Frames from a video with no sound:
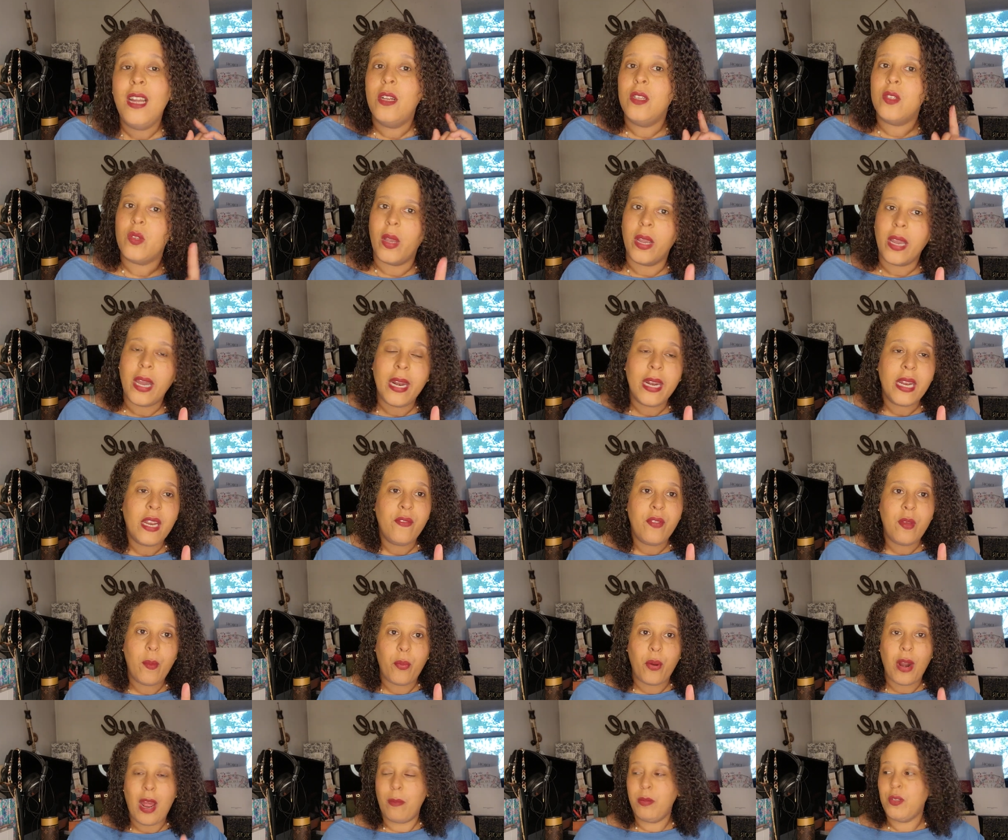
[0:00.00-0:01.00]
So I got to give
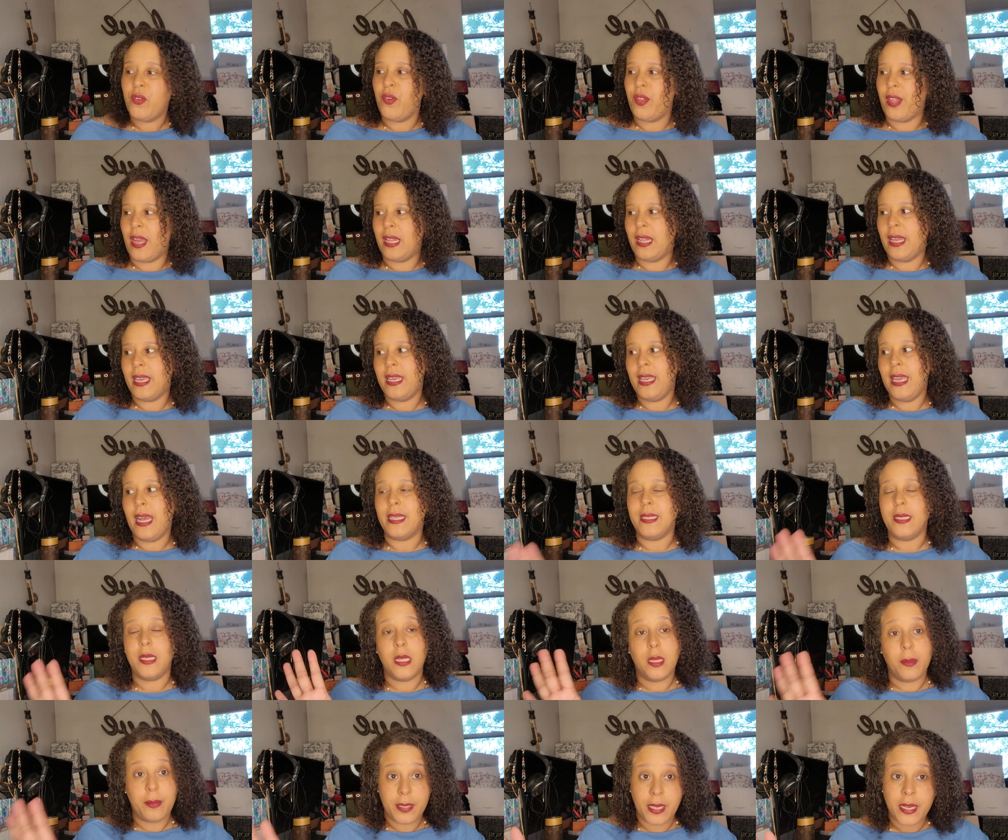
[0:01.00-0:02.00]
them props for that. Like, yes,
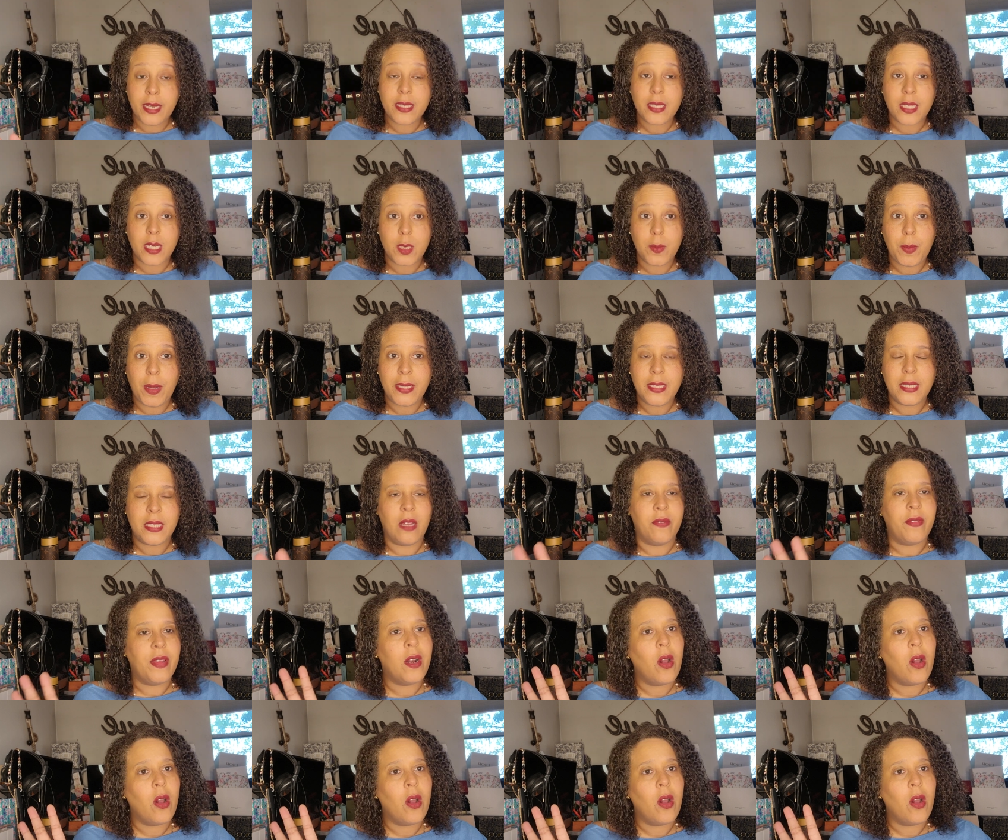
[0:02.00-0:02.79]
the lipstick is expensive.